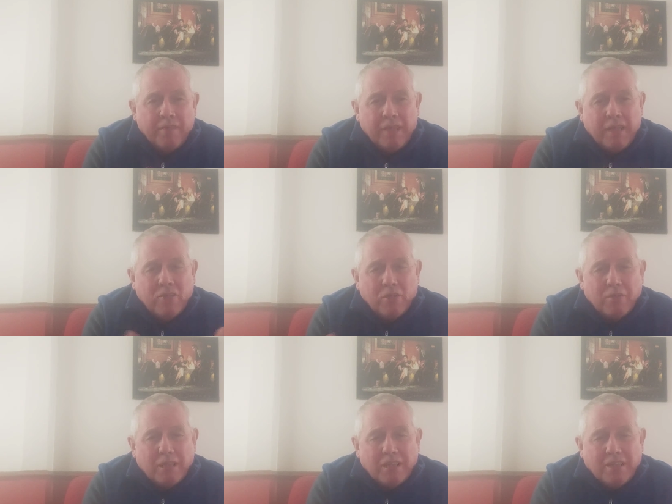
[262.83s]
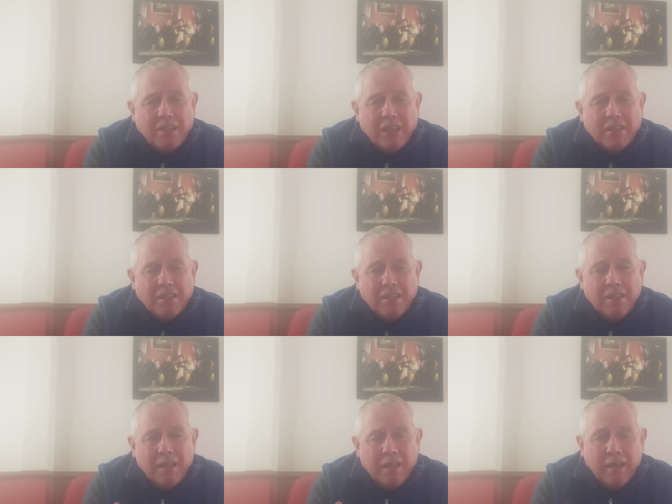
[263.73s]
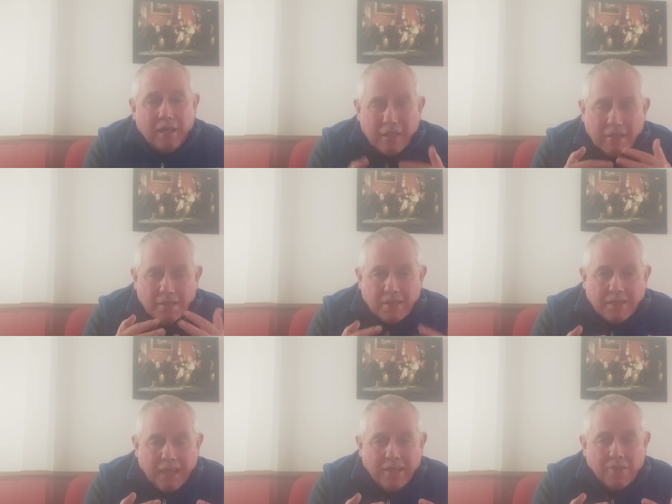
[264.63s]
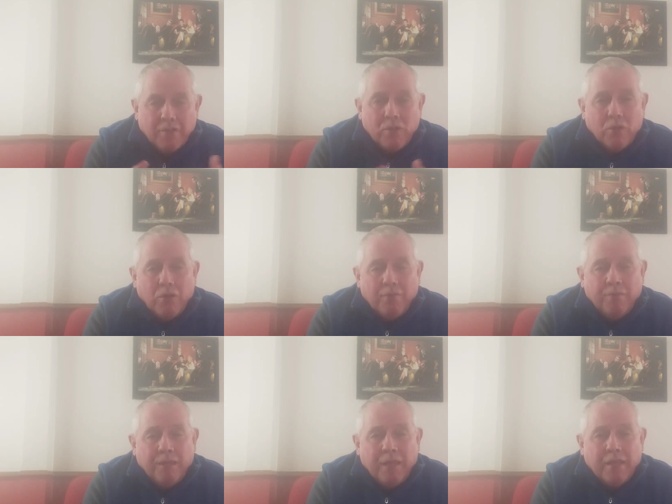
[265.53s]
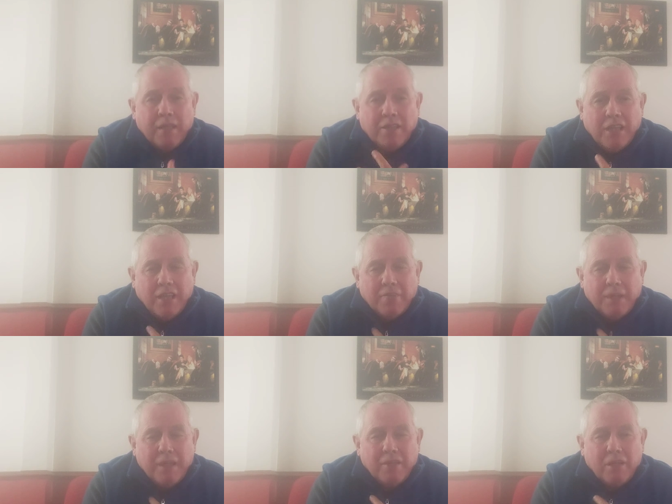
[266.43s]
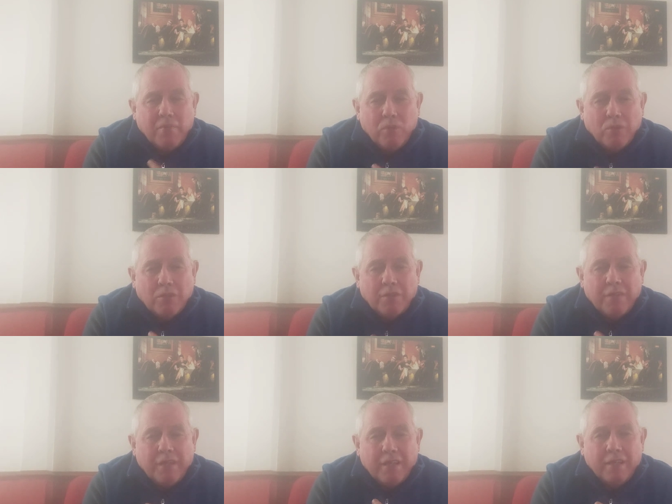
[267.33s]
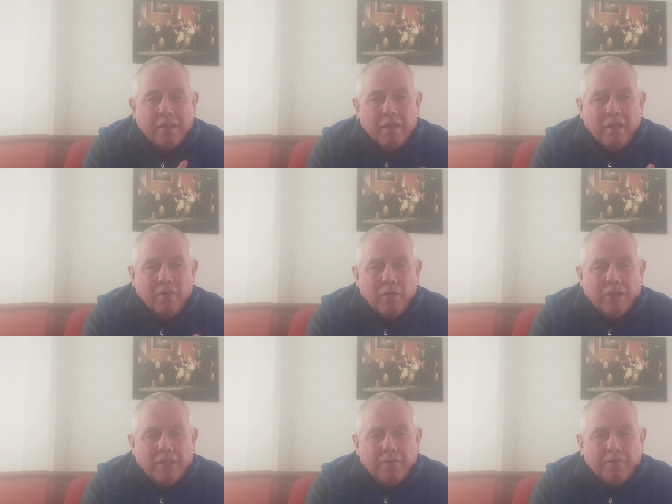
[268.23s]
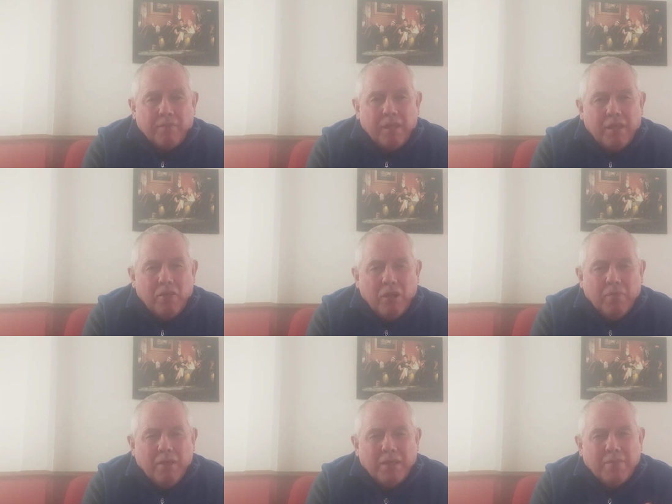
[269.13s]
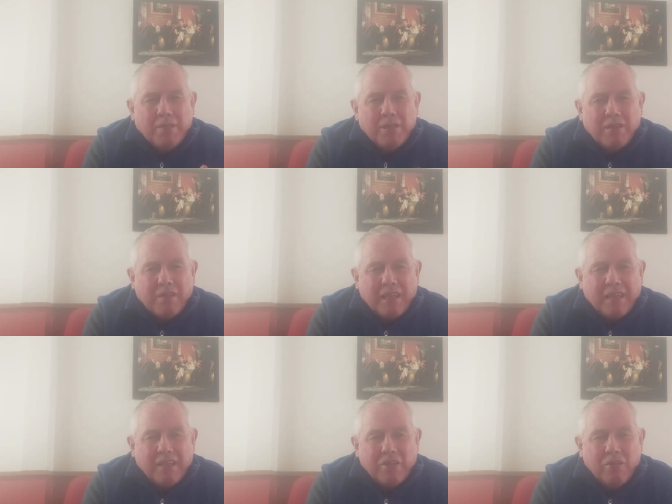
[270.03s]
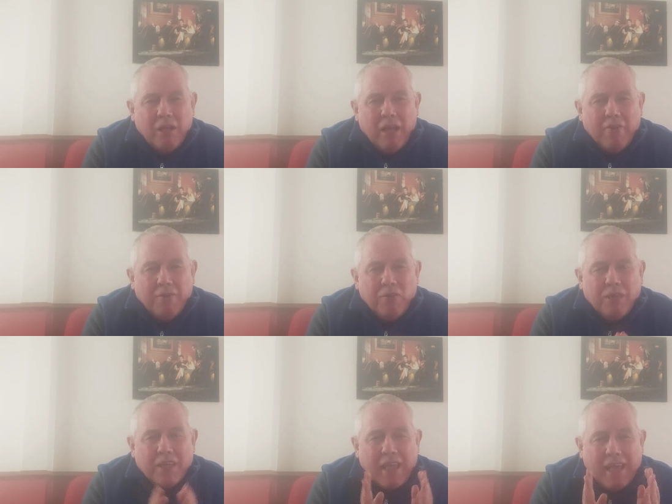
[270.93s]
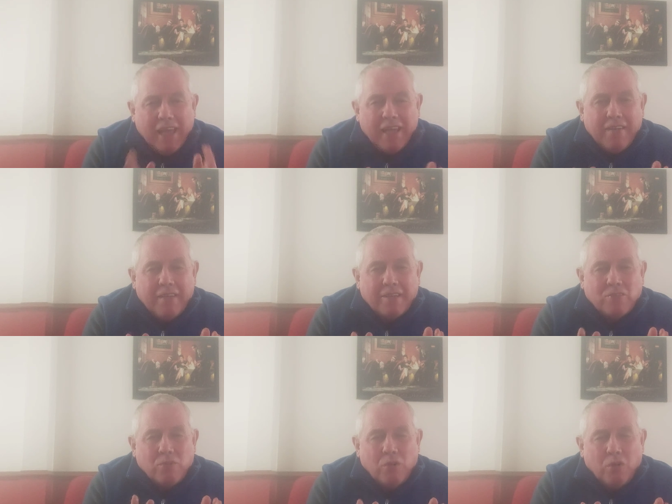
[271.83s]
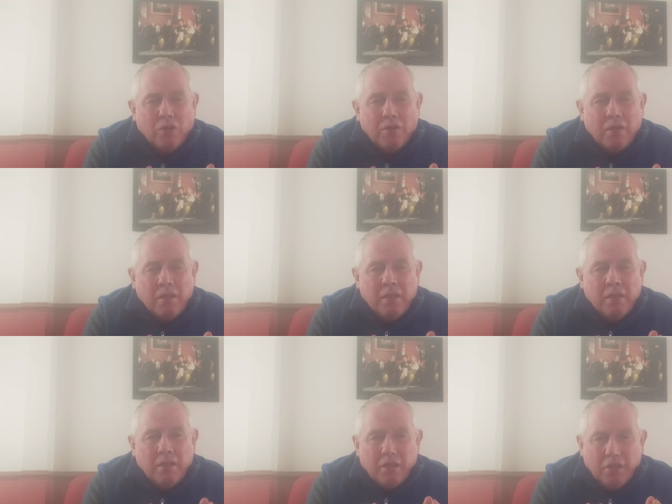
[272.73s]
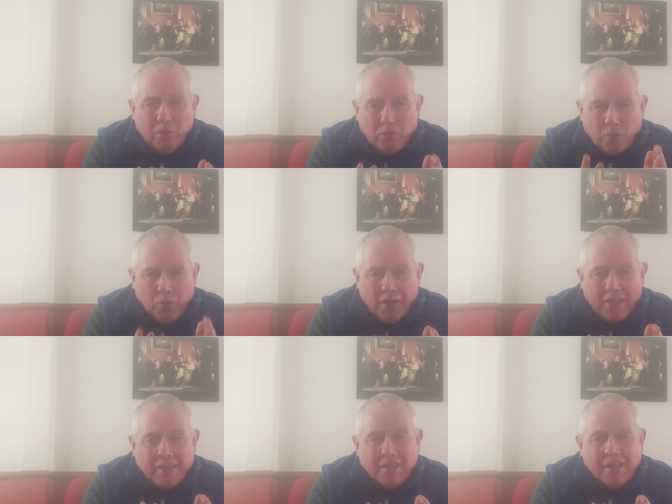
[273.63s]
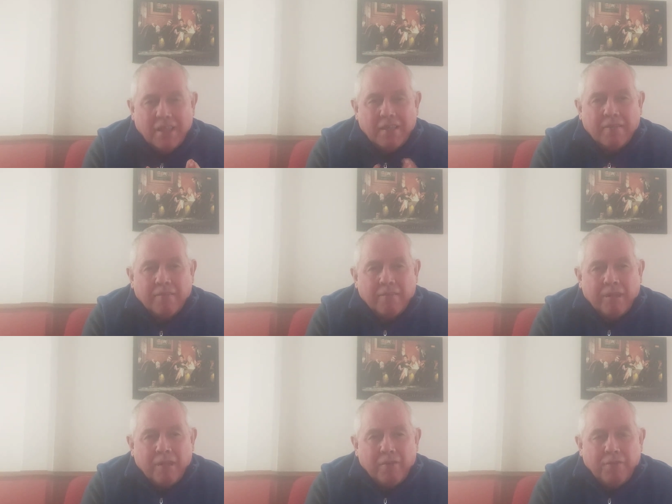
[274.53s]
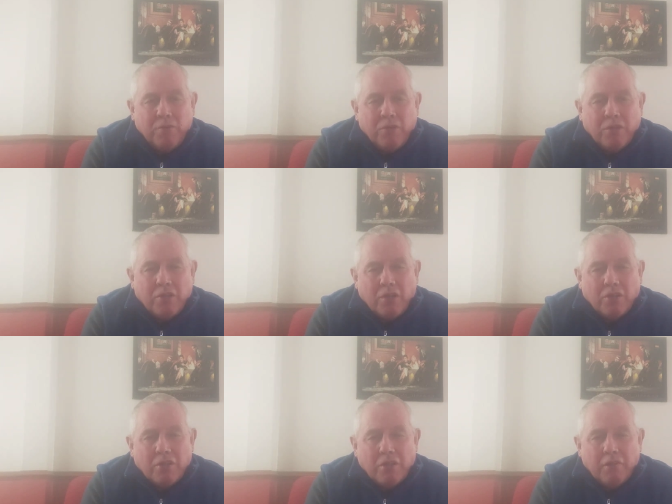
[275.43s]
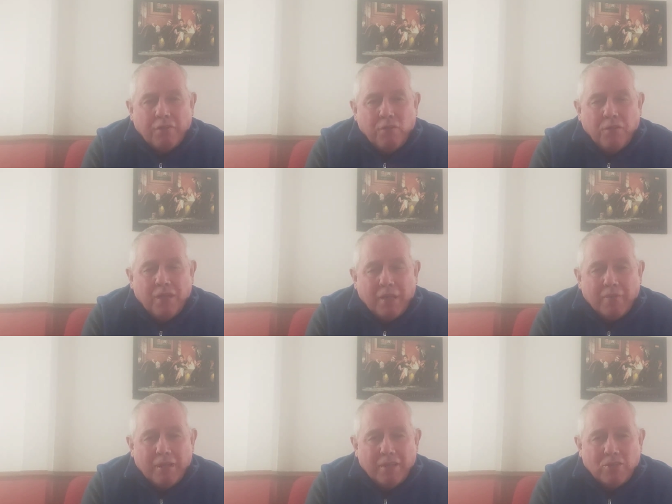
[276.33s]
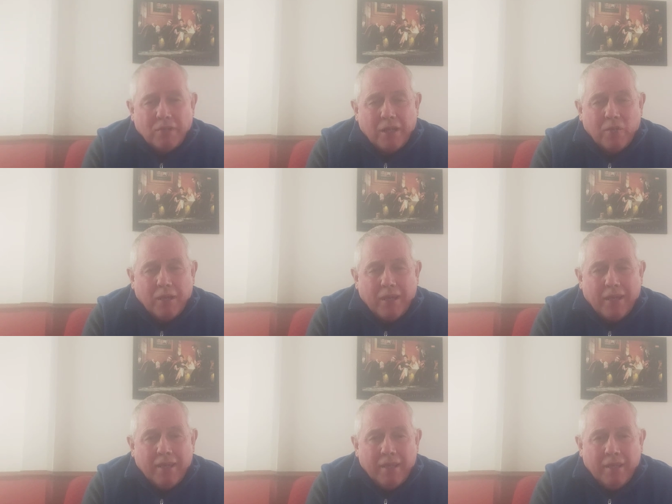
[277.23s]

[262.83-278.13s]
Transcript: They thought it was indigestion, and as the days went on, the chest pain got more severe, which, it makes me sort of think, if you think anything's wrong, don't hesitate. Phone your doctor or phone an ambulance right away.